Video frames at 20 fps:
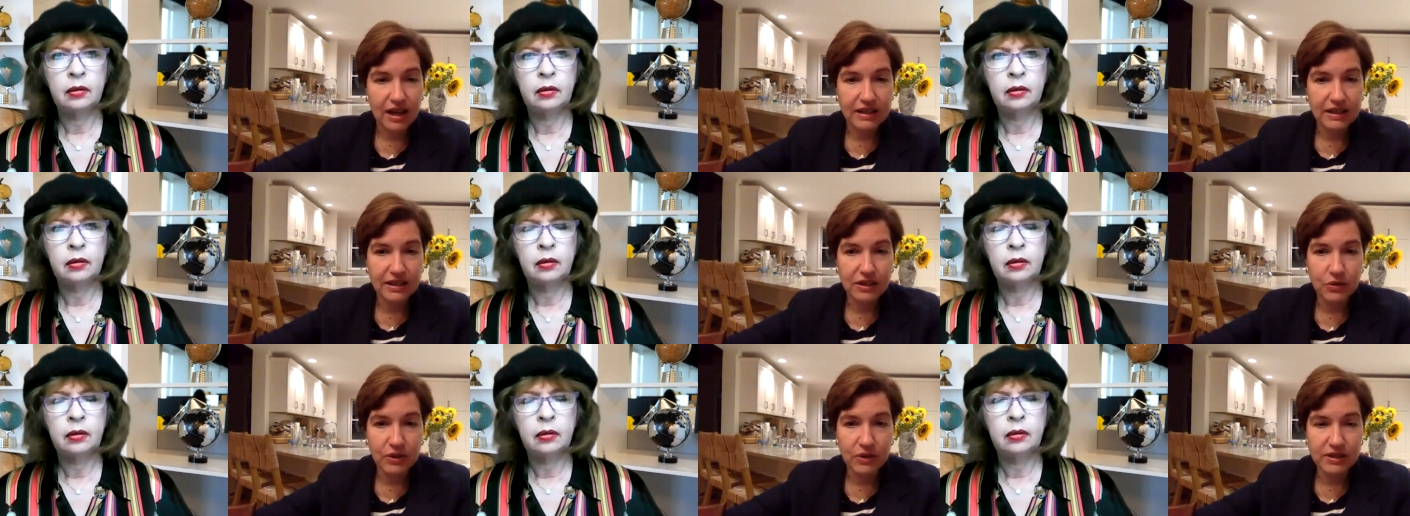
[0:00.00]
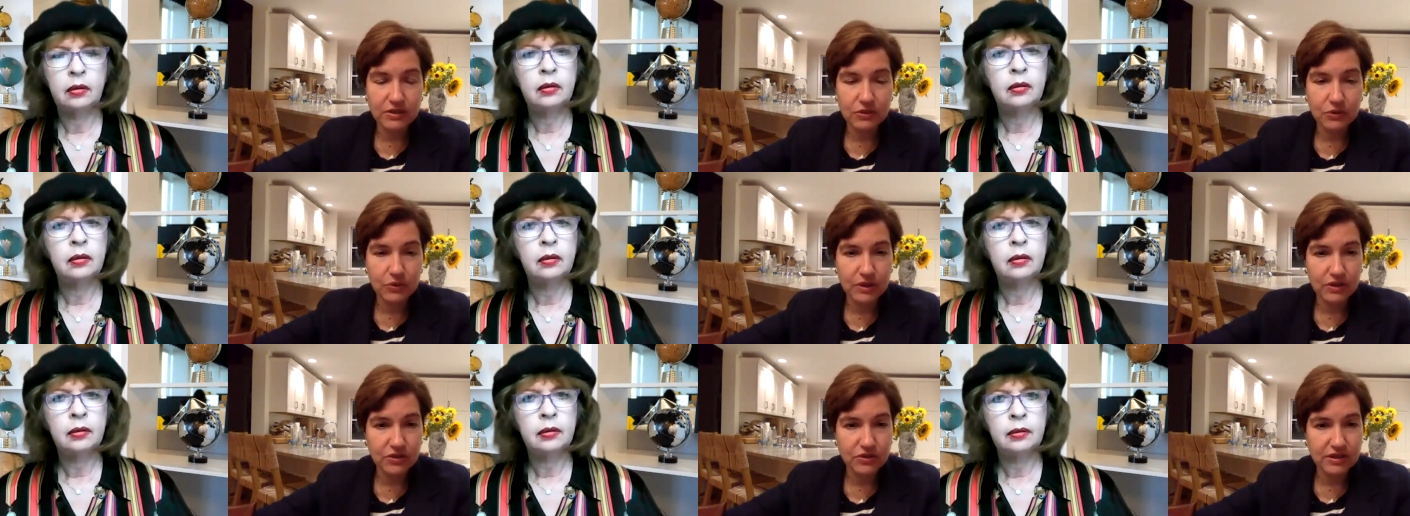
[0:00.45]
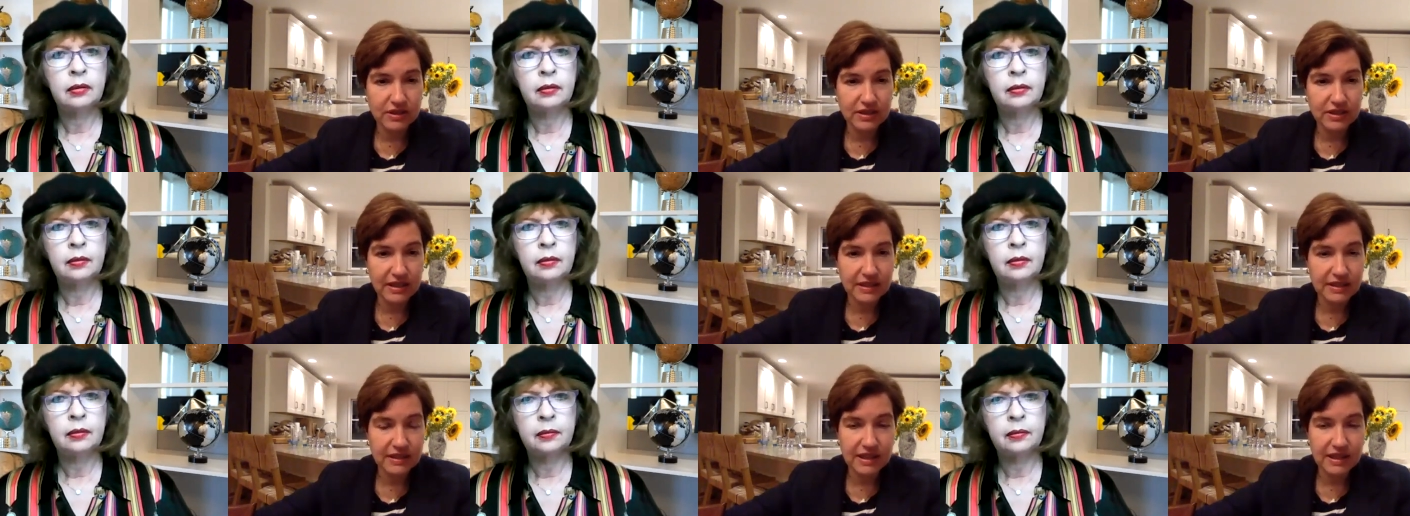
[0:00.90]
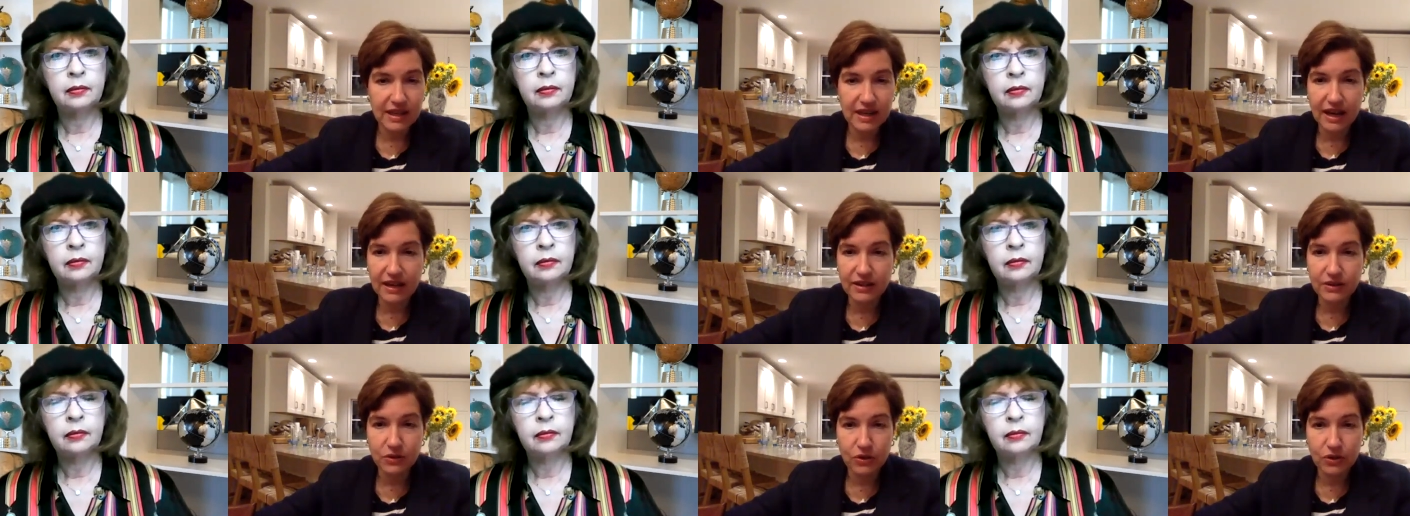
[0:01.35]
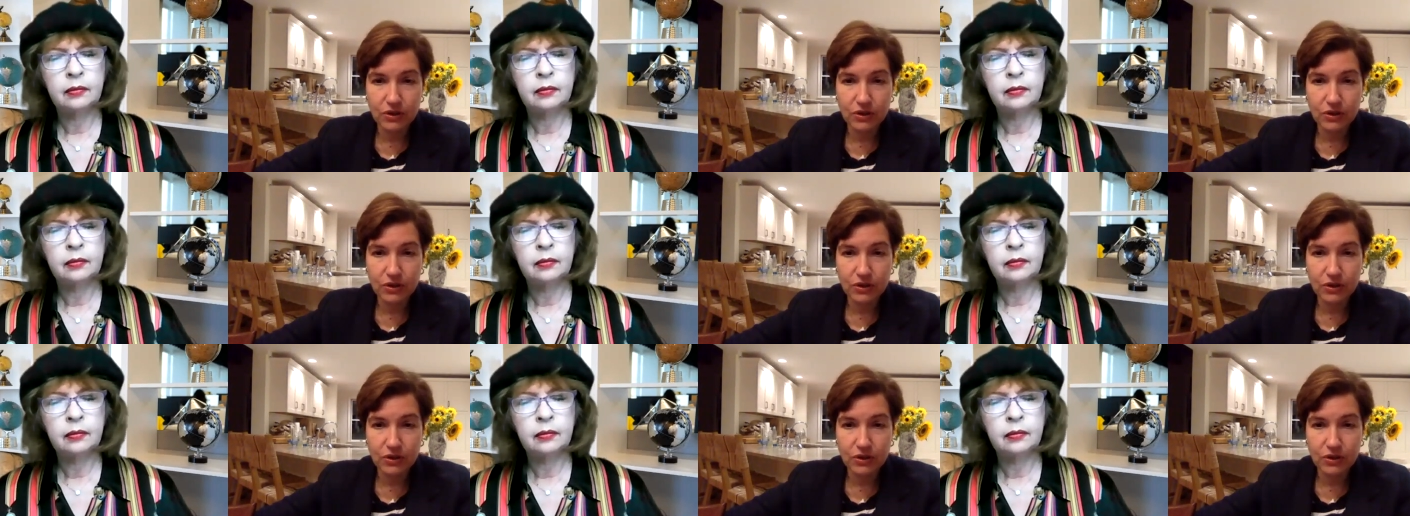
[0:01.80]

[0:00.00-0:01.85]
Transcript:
Speaker 1: you know, and so there's a sense that I don't know,